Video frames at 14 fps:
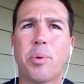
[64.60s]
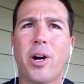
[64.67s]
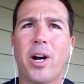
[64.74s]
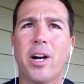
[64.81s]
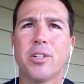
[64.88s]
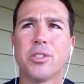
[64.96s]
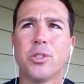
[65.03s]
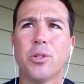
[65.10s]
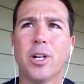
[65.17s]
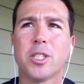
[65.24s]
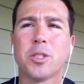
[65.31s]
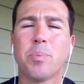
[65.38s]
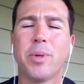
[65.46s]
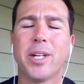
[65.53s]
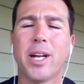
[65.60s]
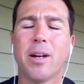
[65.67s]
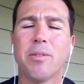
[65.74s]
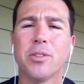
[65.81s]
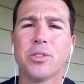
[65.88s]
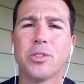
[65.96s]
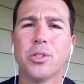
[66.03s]
prior to us being
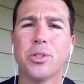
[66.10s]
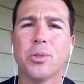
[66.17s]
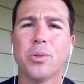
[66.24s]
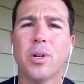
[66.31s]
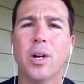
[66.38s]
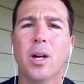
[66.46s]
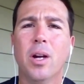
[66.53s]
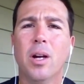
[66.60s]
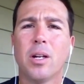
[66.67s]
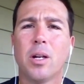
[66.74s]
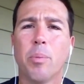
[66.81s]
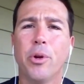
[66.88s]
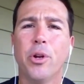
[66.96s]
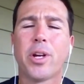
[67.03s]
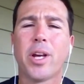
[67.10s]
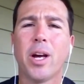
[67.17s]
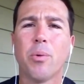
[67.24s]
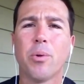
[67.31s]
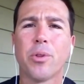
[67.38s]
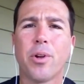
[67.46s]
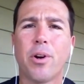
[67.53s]
able to communicate
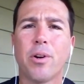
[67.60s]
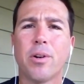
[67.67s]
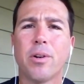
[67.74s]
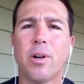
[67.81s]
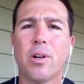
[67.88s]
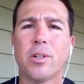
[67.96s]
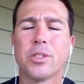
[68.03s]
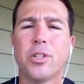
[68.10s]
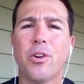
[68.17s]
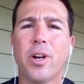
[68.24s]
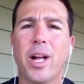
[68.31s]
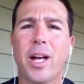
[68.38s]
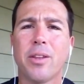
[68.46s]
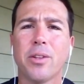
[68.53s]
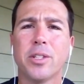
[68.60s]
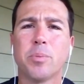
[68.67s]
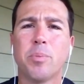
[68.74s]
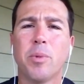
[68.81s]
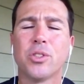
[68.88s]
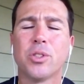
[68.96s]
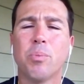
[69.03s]
with our student athletes,
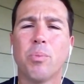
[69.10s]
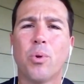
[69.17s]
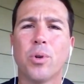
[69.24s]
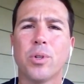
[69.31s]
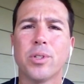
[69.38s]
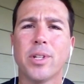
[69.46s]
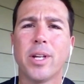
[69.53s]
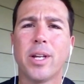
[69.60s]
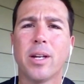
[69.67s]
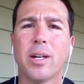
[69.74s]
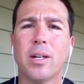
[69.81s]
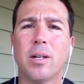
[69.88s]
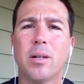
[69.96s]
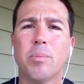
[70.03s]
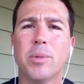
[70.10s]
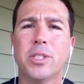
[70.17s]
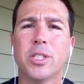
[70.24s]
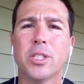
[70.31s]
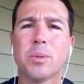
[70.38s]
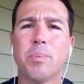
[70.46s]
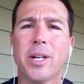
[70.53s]
most importantly, and
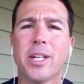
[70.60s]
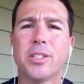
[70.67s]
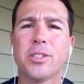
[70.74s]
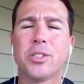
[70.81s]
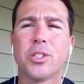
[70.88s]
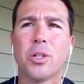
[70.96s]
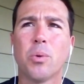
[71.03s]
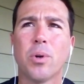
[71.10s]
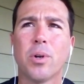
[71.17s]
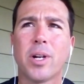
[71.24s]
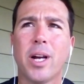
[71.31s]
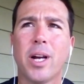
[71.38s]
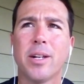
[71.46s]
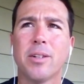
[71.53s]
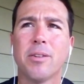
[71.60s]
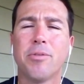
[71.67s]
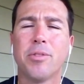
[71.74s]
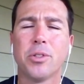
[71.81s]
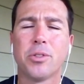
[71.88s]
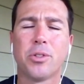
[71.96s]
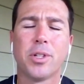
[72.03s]
just making sure we're kind of
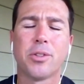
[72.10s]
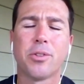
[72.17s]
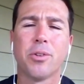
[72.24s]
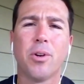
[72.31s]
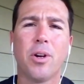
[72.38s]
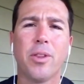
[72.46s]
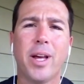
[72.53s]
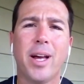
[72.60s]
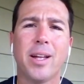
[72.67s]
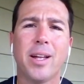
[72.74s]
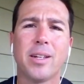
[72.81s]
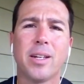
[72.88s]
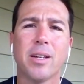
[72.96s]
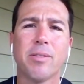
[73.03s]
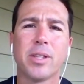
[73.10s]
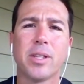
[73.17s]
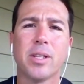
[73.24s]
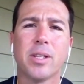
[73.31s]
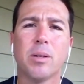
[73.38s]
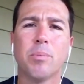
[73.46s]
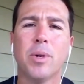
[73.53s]
filtering through all that and giving
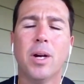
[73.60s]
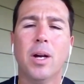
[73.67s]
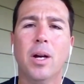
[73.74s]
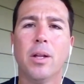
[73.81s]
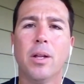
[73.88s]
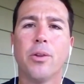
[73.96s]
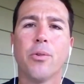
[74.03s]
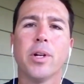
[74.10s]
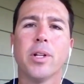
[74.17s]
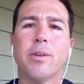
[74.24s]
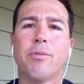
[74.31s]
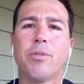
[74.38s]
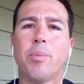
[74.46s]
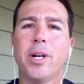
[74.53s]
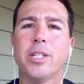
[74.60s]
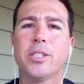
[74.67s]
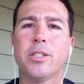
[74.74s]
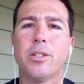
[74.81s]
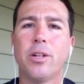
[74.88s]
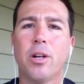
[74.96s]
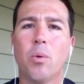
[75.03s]
them the real
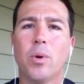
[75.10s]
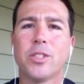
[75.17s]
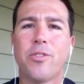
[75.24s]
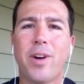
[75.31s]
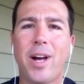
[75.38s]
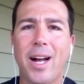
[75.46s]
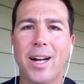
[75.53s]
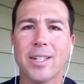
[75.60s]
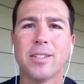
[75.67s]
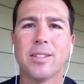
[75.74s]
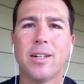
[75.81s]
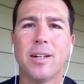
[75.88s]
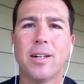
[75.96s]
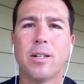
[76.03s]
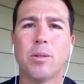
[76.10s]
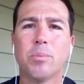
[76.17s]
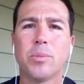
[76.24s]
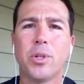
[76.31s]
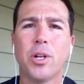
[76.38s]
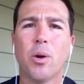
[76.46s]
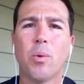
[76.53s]
information, you know, what's fact.
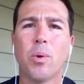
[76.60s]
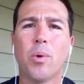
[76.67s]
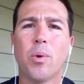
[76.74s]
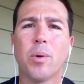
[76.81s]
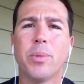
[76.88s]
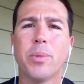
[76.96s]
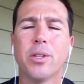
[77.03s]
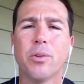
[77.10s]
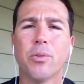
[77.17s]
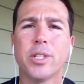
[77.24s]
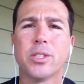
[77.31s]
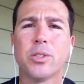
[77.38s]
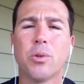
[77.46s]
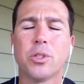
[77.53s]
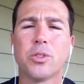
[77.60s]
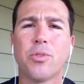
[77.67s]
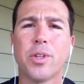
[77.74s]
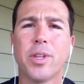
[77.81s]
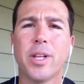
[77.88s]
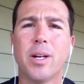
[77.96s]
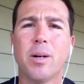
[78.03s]
You know, we want to be the resource
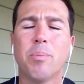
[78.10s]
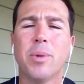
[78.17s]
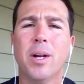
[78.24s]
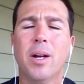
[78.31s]
for them,